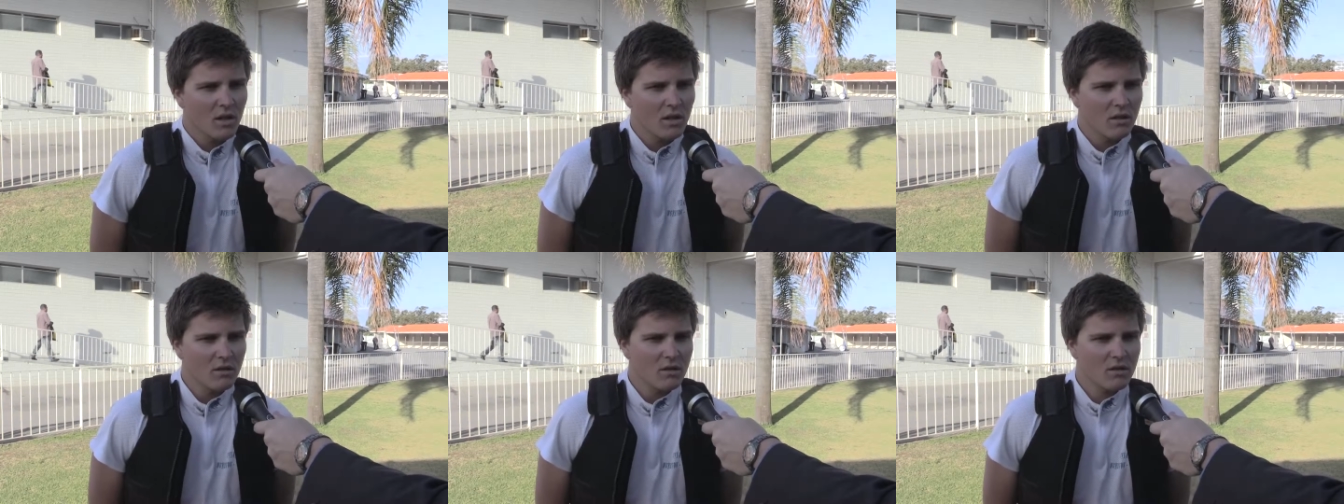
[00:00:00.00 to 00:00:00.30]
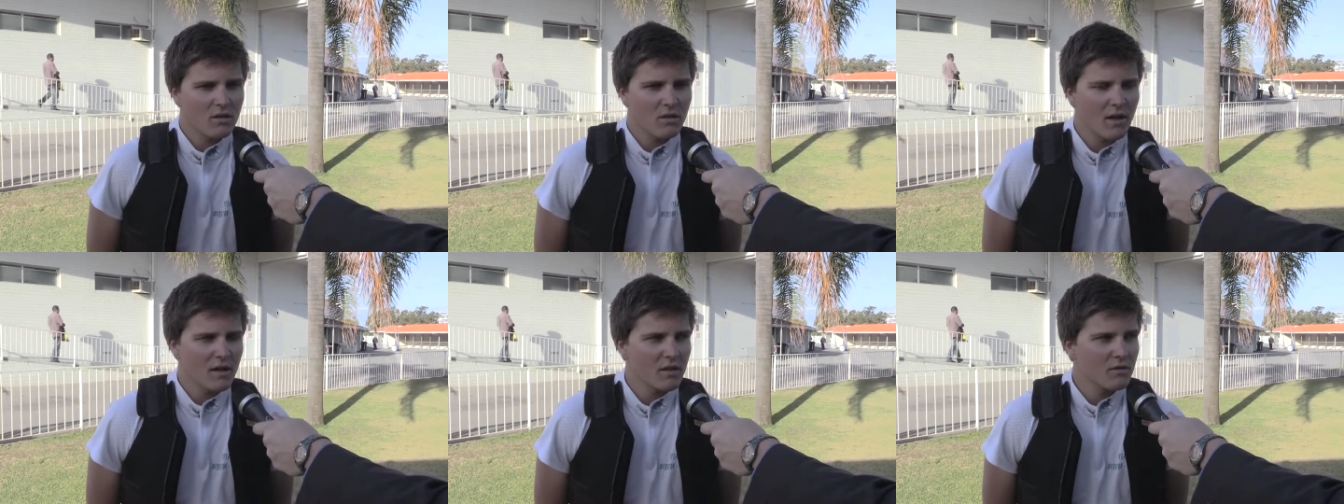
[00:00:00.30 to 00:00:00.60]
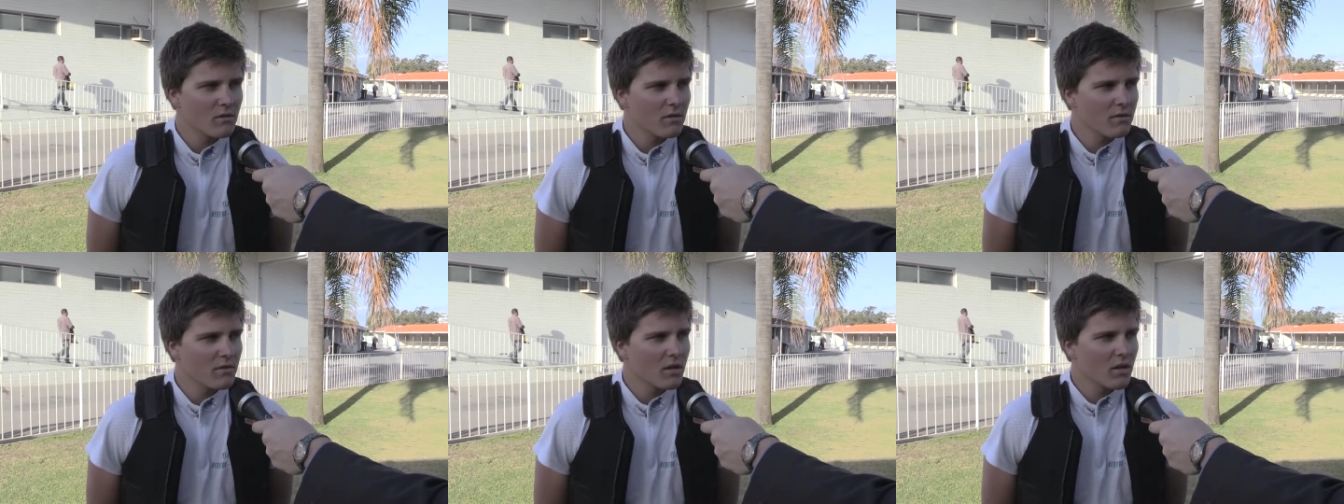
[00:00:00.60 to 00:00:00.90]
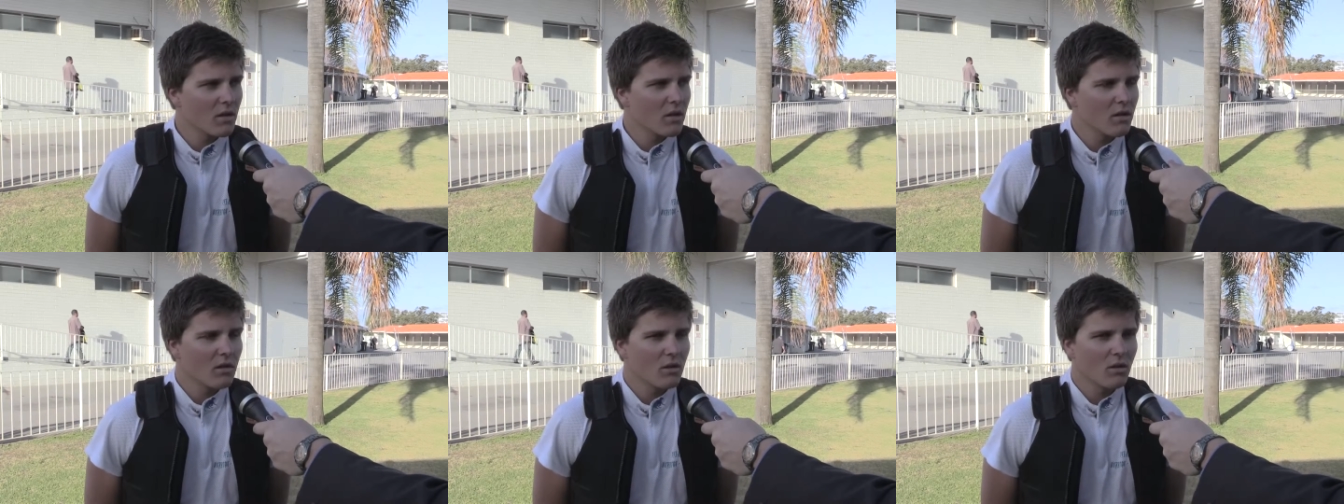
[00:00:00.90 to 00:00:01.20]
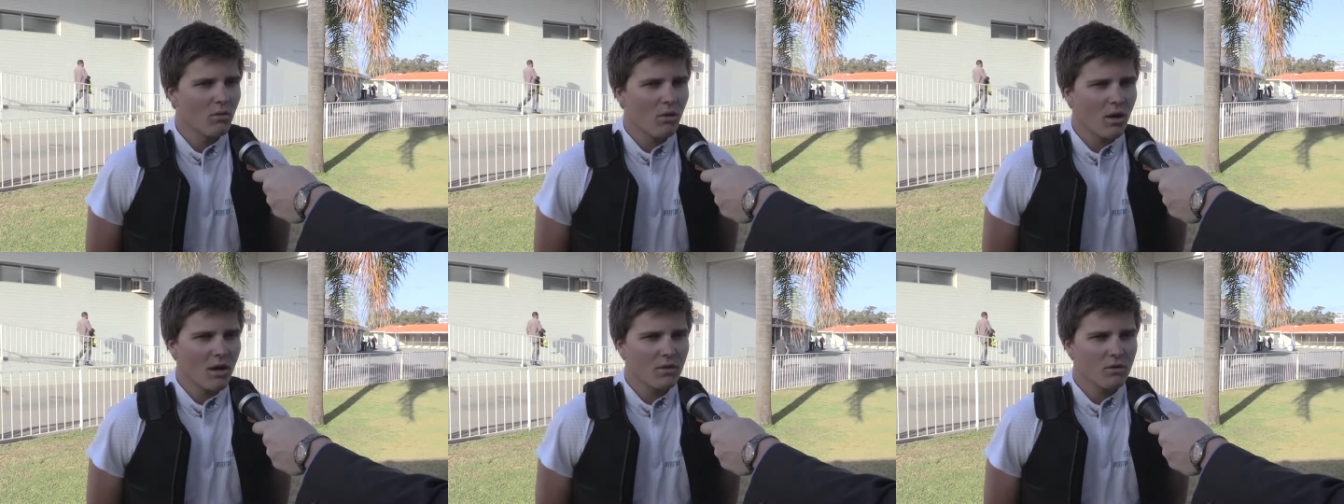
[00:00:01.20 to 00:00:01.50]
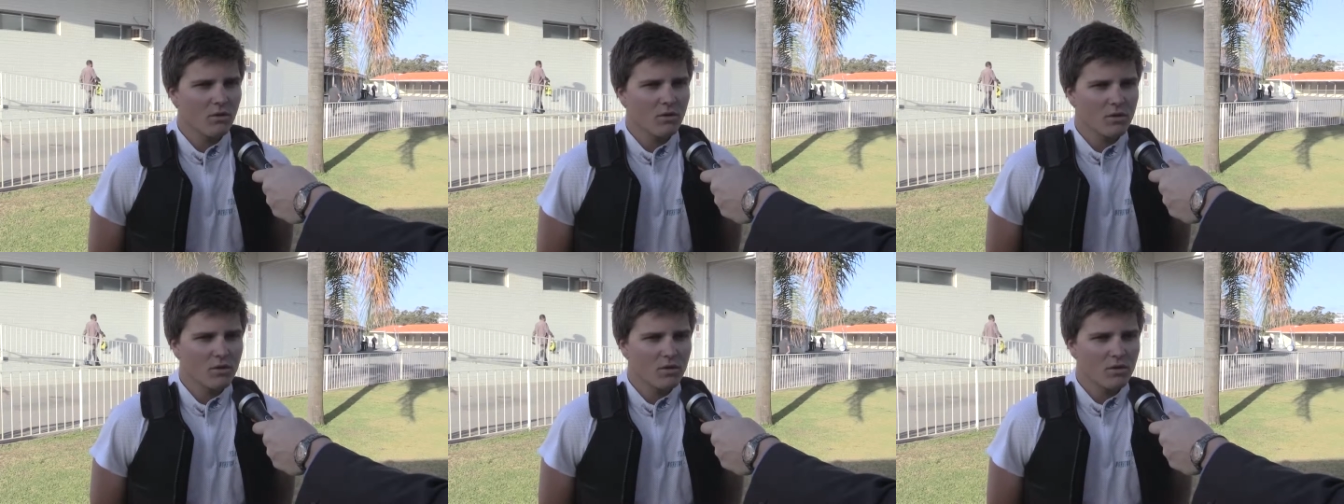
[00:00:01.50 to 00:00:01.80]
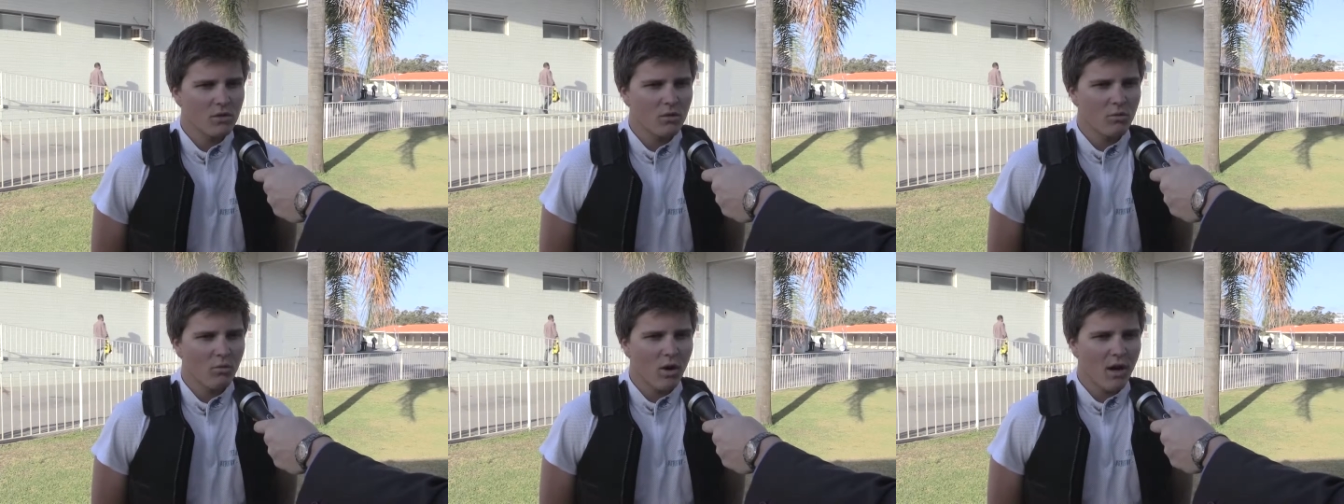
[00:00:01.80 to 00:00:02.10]
in this race with the, the one horse
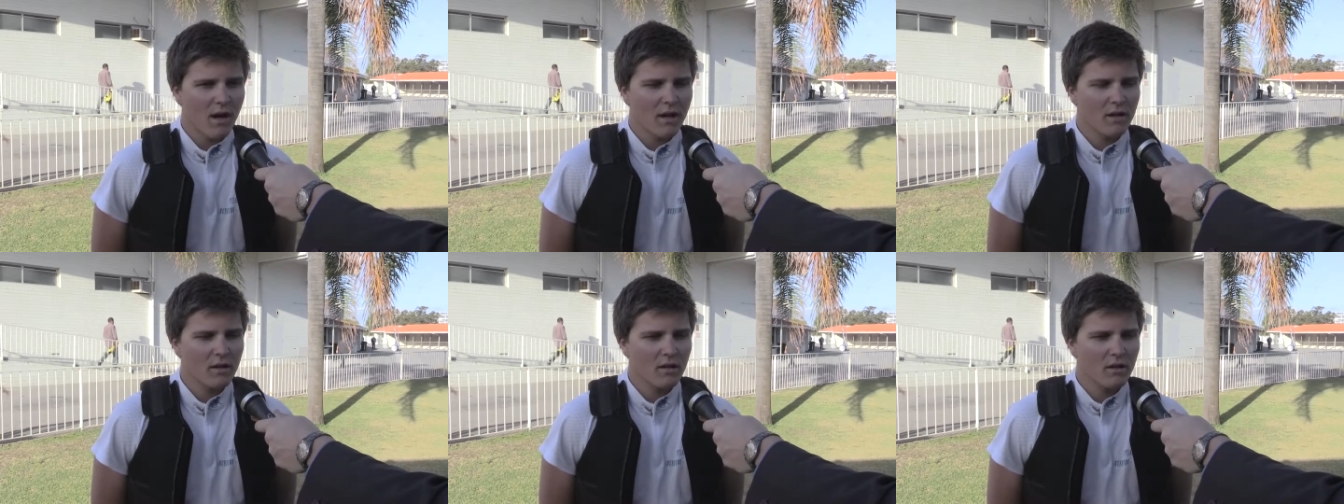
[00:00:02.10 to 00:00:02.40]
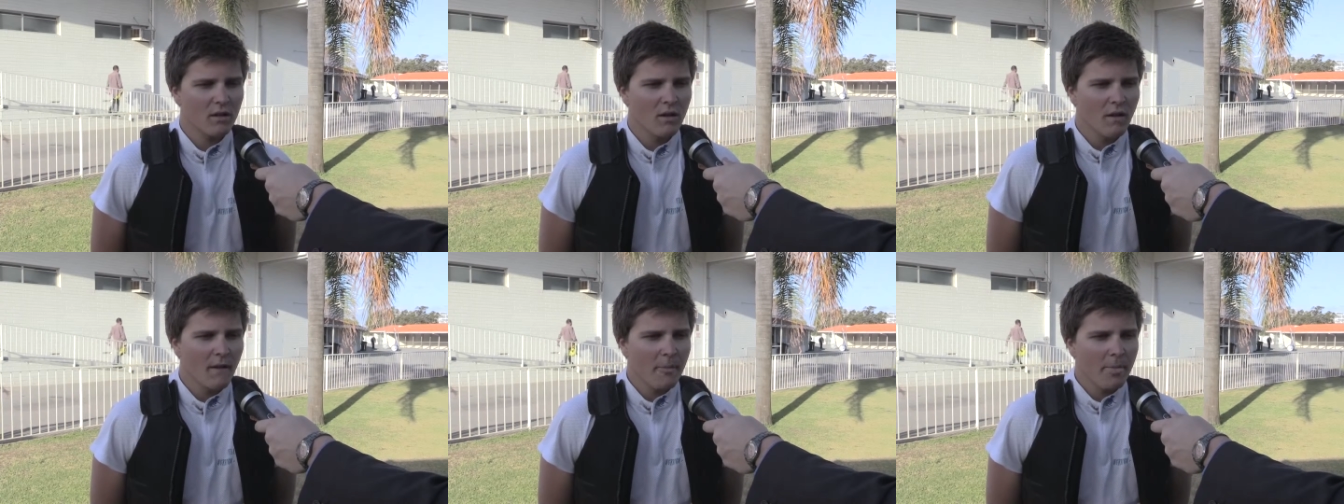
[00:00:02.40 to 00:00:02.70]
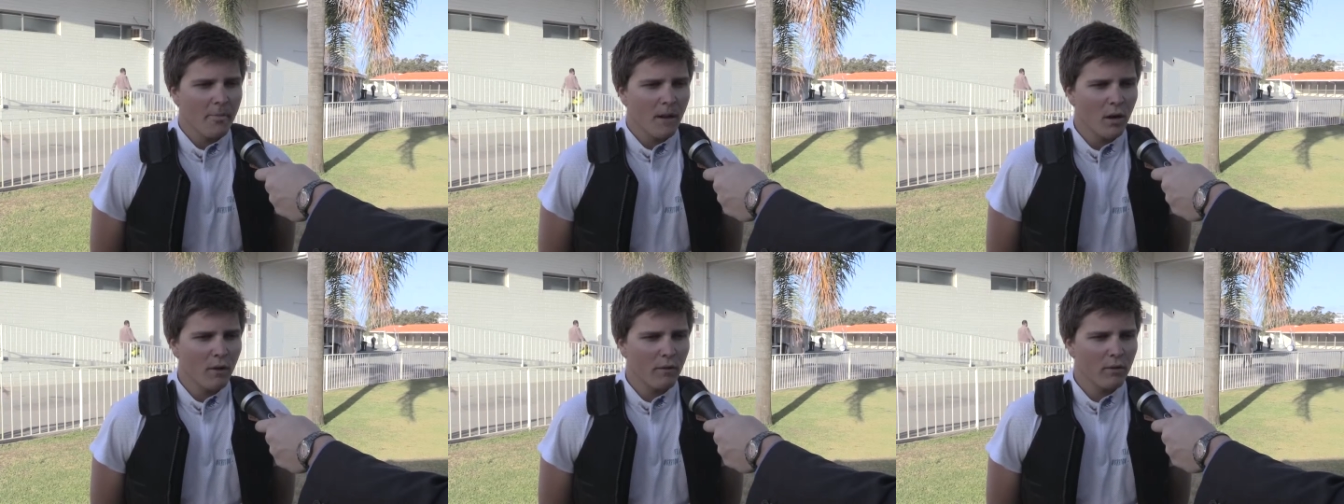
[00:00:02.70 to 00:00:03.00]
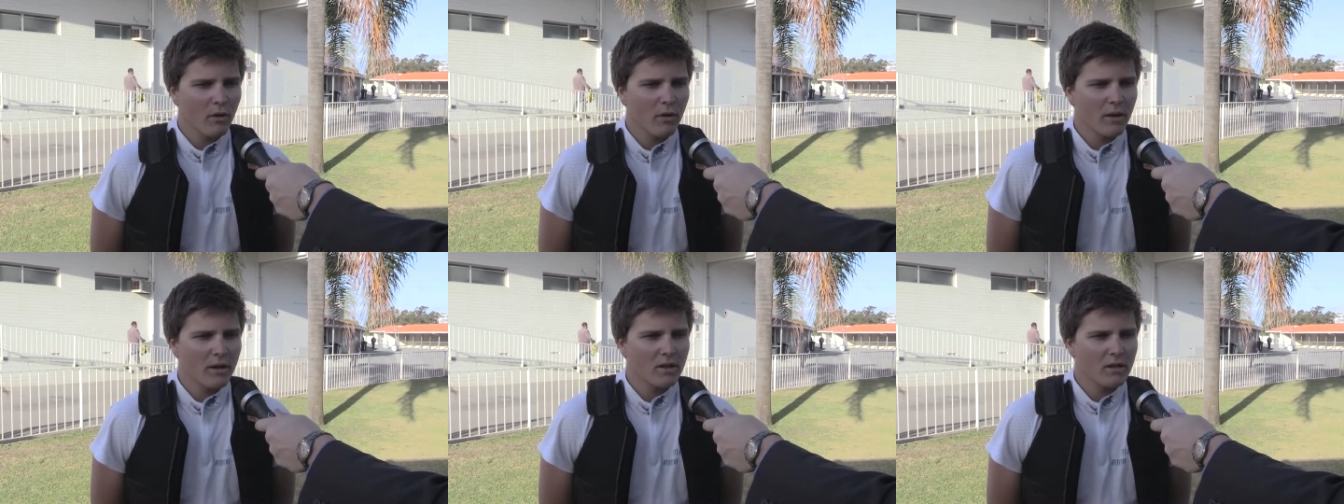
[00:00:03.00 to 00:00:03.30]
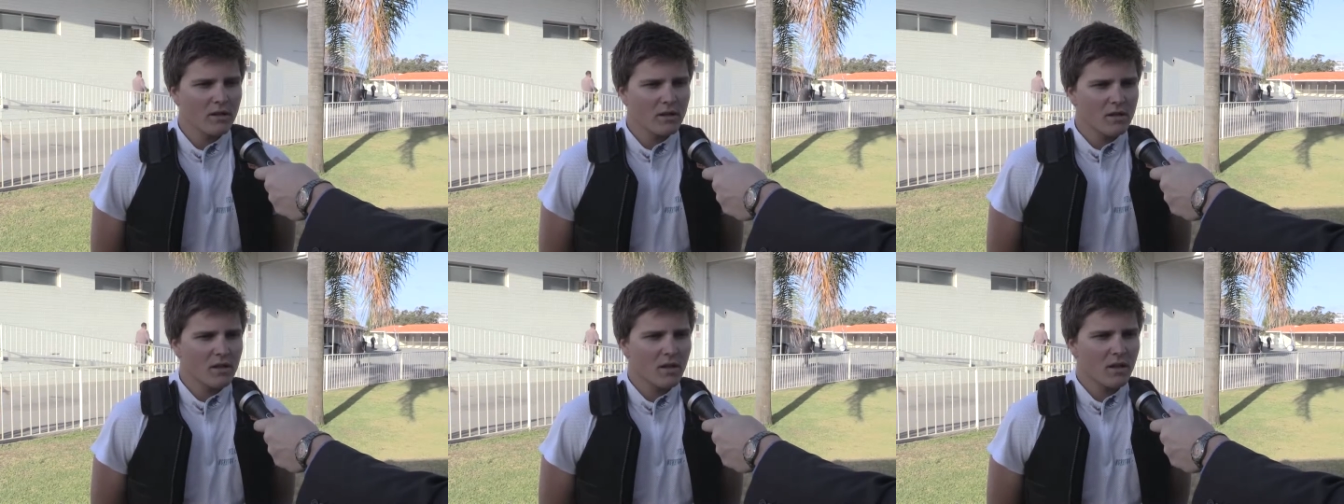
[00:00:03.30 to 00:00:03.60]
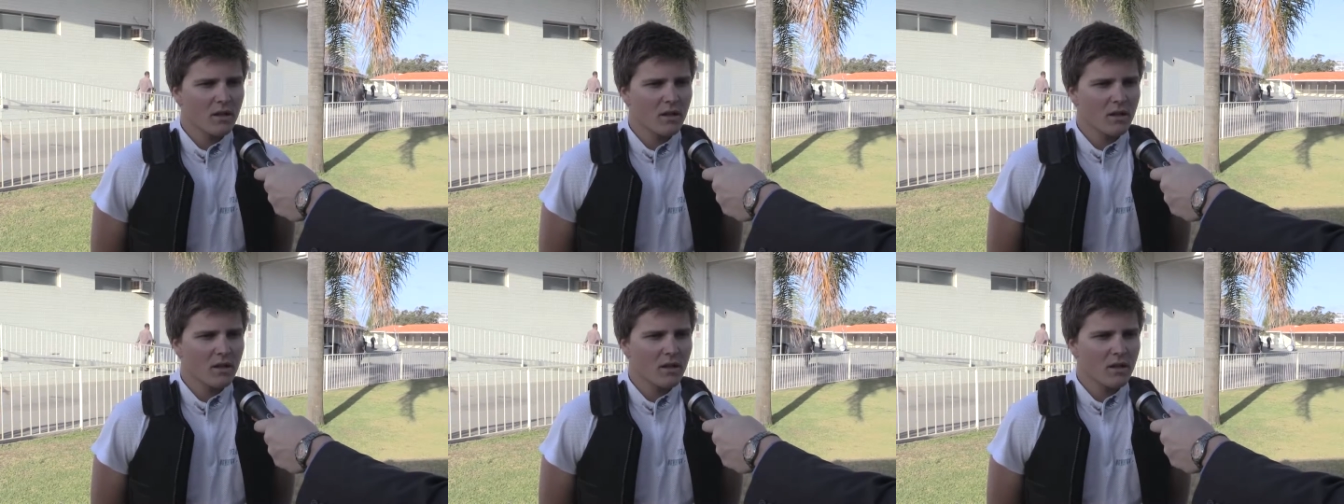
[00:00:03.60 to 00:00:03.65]
drawn one, and hopefully we can just